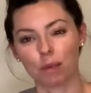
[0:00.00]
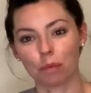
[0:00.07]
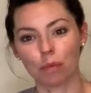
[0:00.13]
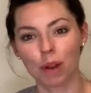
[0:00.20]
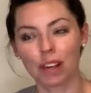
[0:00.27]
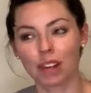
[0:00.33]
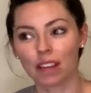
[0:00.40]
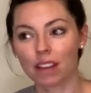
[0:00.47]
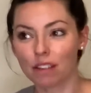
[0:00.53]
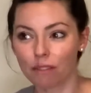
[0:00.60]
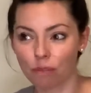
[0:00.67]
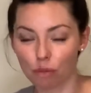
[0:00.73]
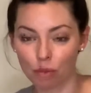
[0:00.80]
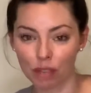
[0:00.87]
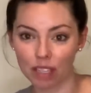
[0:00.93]
what if
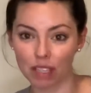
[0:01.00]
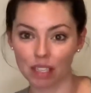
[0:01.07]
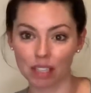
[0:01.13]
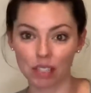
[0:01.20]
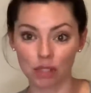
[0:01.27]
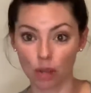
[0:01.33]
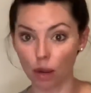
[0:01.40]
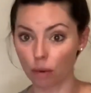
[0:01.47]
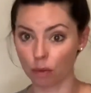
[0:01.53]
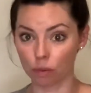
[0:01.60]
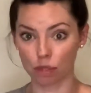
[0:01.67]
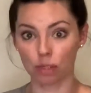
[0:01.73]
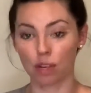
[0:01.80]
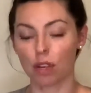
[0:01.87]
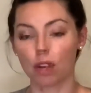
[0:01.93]
we don't
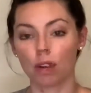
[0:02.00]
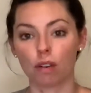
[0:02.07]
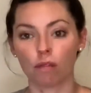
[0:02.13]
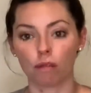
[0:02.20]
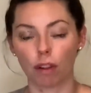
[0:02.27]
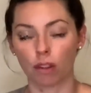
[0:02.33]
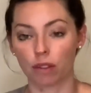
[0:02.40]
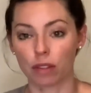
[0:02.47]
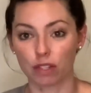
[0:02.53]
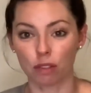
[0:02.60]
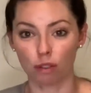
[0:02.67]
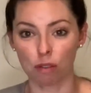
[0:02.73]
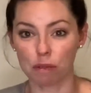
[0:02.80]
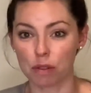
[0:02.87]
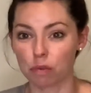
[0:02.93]
follow these agreements?